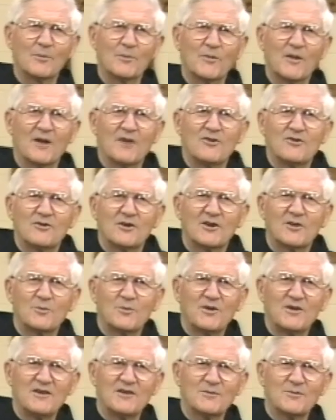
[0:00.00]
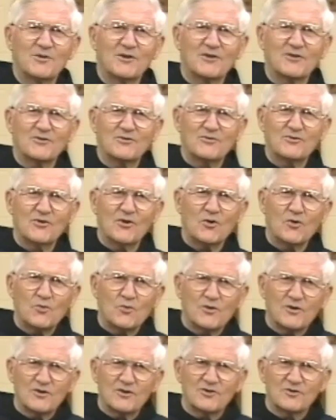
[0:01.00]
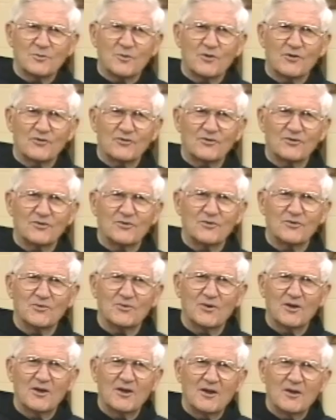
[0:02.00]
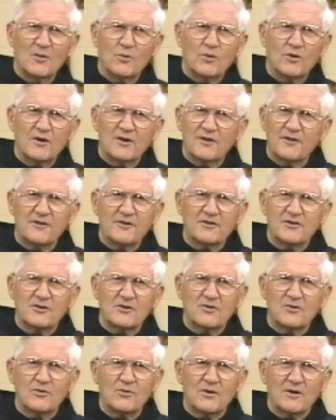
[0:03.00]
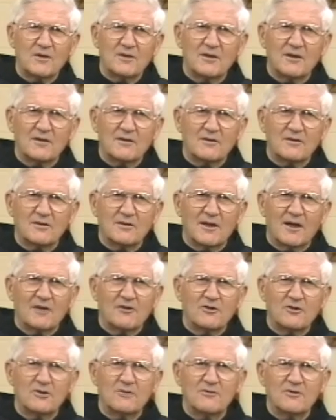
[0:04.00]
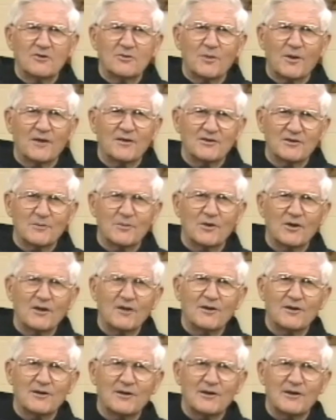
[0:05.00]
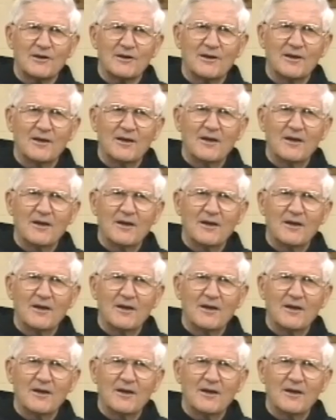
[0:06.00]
and you're at peace because you know what you're supposed to do. What others are doing, that's not your responsibility.